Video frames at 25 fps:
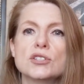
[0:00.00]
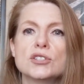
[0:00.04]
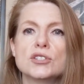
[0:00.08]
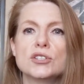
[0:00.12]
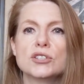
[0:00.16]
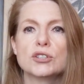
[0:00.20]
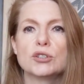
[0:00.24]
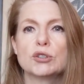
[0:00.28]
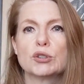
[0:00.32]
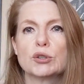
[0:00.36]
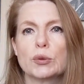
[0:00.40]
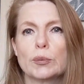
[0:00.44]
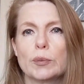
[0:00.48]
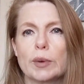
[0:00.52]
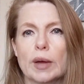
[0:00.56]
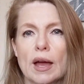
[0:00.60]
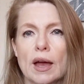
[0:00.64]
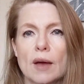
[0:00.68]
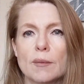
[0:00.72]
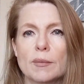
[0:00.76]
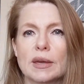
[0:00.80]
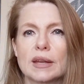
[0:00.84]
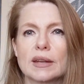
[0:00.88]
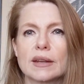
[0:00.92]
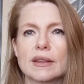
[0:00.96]
to
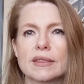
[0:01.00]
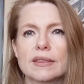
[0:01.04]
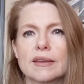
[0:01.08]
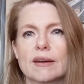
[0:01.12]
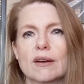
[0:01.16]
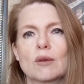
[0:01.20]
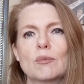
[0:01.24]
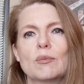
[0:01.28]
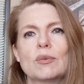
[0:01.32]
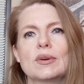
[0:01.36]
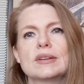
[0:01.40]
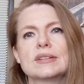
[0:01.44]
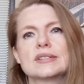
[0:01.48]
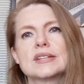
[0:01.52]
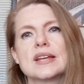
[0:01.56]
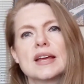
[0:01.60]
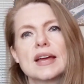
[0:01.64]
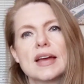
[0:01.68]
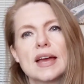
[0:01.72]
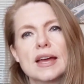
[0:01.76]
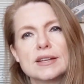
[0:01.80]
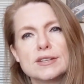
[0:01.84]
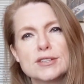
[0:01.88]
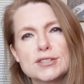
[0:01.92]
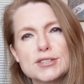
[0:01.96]
becoming a therapist
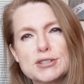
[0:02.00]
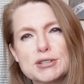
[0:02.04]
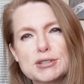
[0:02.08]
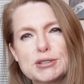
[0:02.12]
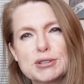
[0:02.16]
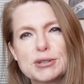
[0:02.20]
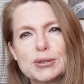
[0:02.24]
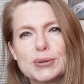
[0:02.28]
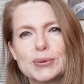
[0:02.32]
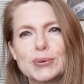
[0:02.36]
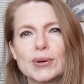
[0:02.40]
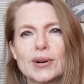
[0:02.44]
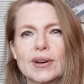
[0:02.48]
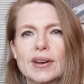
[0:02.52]
and to